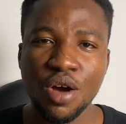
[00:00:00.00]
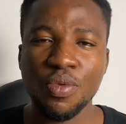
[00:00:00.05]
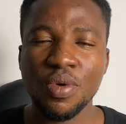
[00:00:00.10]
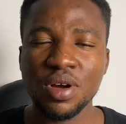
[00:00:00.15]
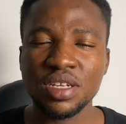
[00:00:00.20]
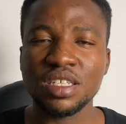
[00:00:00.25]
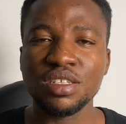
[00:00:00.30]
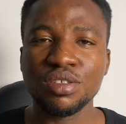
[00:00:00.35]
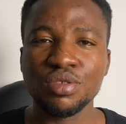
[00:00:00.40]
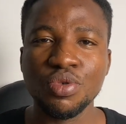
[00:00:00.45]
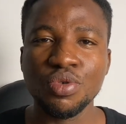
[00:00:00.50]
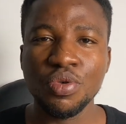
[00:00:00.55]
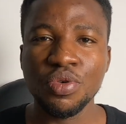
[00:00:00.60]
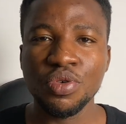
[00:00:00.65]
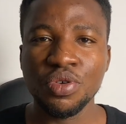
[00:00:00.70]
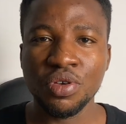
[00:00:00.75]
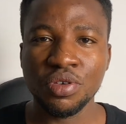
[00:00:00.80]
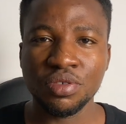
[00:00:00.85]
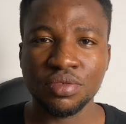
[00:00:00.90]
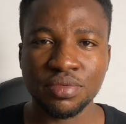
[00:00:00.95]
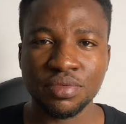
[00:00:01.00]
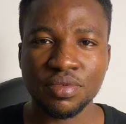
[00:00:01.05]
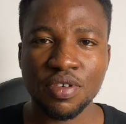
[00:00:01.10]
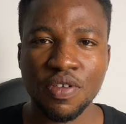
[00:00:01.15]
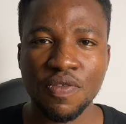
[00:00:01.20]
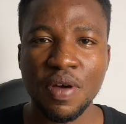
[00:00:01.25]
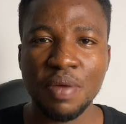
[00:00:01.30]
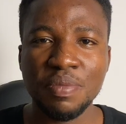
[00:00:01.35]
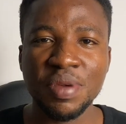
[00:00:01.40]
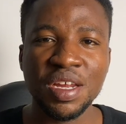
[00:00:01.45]
What is going on?
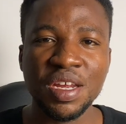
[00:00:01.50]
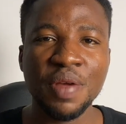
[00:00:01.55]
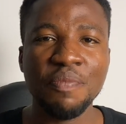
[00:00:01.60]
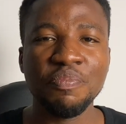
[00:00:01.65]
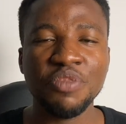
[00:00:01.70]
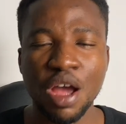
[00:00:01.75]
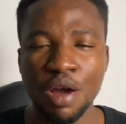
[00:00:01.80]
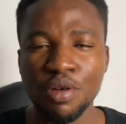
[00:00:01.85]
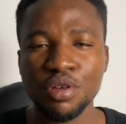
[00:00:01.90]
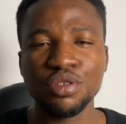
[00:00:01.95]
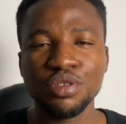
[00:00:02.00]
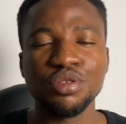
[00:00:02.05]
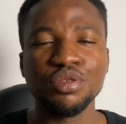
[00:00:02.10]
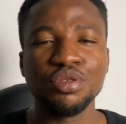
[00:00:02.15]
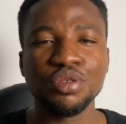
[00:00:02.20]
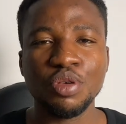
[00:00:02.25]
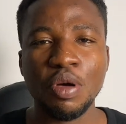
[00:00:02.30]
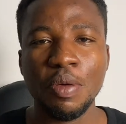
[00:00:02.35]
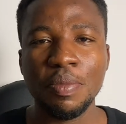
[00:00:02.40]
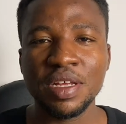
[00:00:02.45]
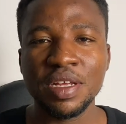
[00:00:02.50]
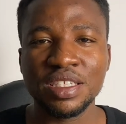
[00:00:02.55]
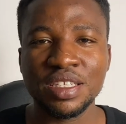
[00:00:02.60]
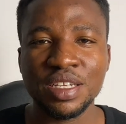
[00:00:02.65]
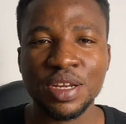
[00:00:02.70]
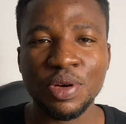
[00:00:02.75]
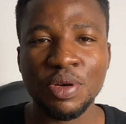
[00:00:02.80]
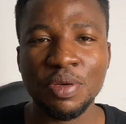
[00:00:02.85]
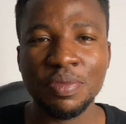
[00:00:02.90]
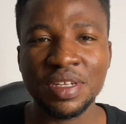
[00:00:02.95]
Family, I want you to
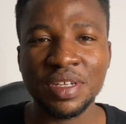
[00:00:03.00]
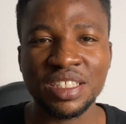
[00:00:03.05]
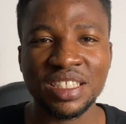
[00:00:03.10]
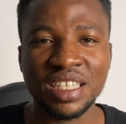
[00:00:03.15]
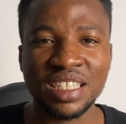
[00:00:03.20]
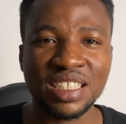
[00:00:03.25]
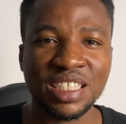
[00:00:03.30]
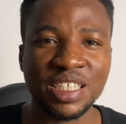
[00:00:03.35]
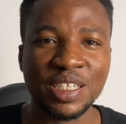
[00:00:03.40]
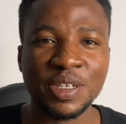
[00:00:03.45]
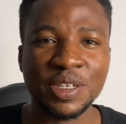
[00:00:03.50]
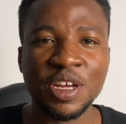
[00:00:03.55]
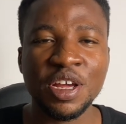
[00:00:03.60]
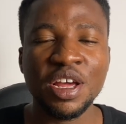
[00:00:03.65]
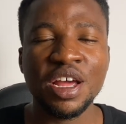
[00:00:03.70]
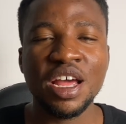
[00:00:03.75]
comment in the comment section